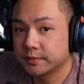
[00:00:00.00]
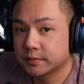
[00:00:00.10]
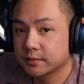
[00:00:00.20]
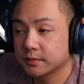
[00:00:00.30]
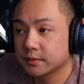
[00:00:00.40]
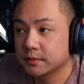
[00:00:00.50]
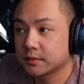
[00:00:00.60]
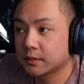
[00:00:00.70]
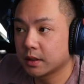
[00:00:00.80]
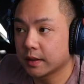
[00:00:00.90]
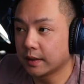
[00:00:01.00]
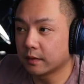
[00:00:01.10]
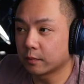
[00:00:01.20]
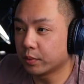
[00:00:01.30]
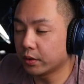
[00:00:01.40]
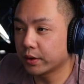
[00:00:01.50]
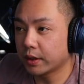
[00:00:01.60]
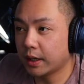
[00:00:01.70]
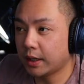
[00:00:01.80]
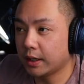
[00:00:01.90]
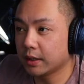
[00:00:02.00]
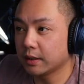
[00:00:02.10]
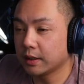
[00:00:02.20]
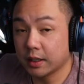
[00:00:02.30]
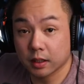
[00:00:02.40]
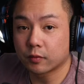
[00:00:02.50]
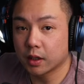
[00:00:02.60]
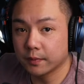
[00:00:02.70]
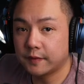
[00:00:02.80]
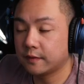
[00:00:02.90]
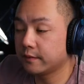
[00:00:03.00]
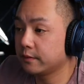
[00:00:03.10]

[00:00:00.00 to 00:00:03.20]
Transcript: I think they're both hand hand rubbed.